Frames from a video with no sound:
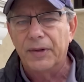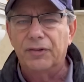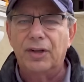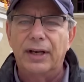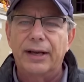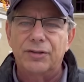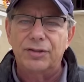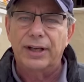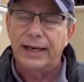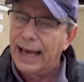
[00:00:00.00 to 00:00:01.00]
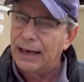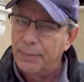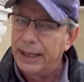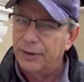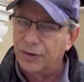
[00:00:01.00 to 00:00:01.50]
his connections that he had to
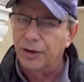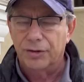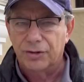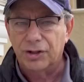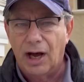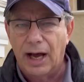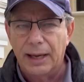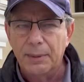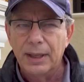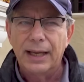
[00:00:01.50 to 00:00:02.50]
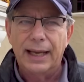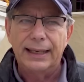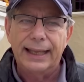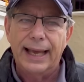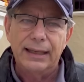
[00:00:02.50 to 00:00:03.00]
make a certain time, and
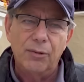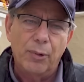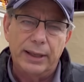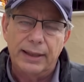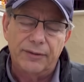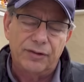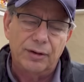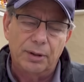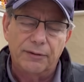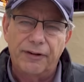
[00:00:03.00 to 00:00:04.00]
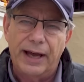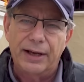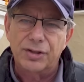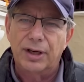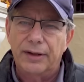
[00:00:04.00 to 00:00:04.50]
again, he went in that similar
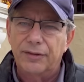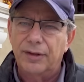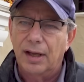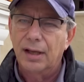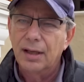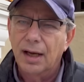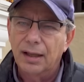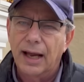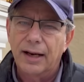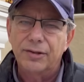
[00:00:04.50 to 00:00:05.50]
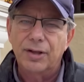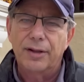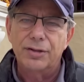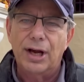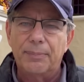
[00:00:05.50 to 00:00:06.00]
fashion as uh, a lot of these
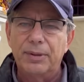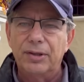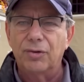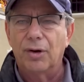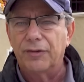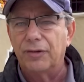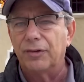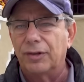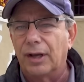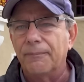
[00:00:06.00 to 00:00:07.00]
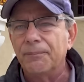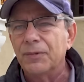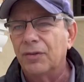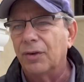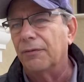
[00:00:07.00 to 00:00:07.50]
other Japanese horses. Uh,
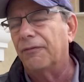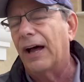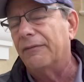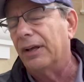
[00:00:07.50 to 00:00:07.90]
so five